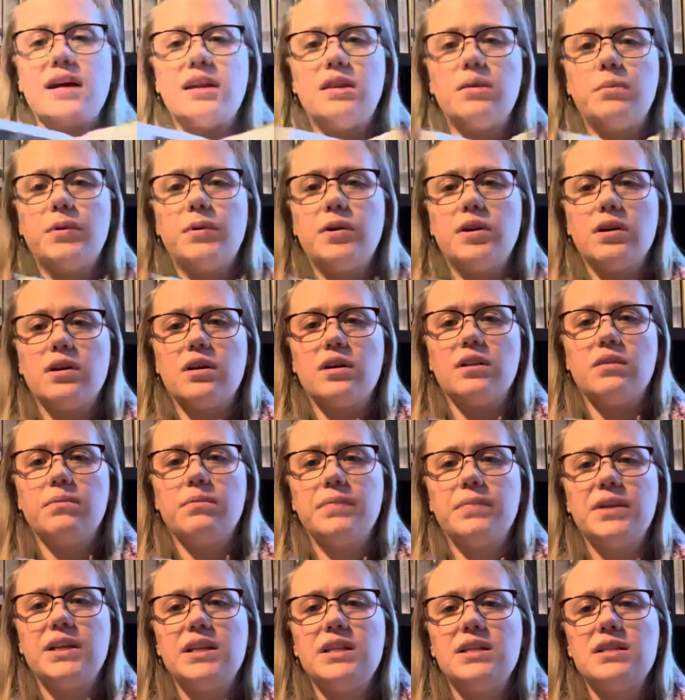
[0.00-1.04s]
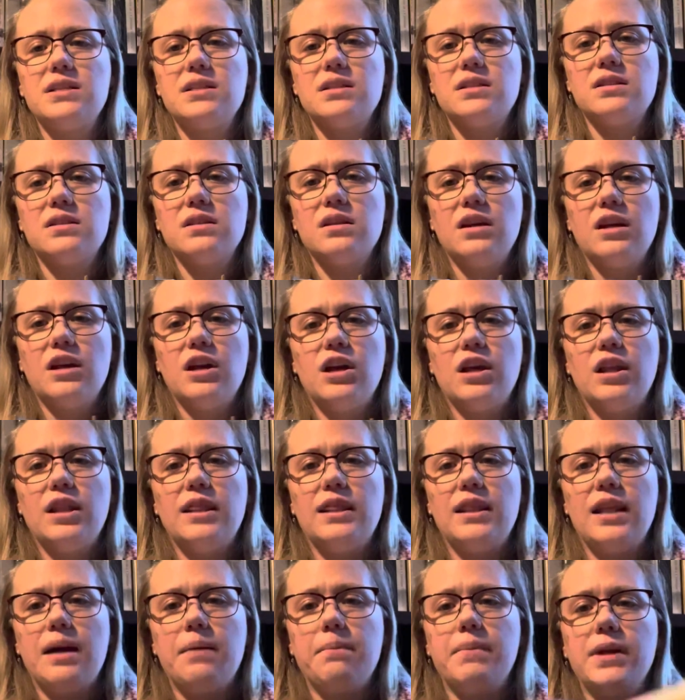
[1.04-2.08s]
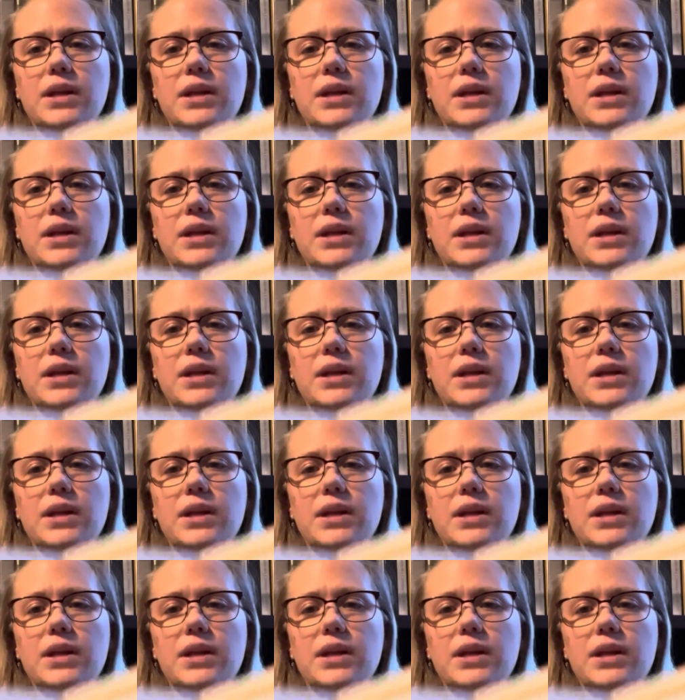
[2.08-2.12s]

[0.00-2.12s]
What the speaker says: the book, please let me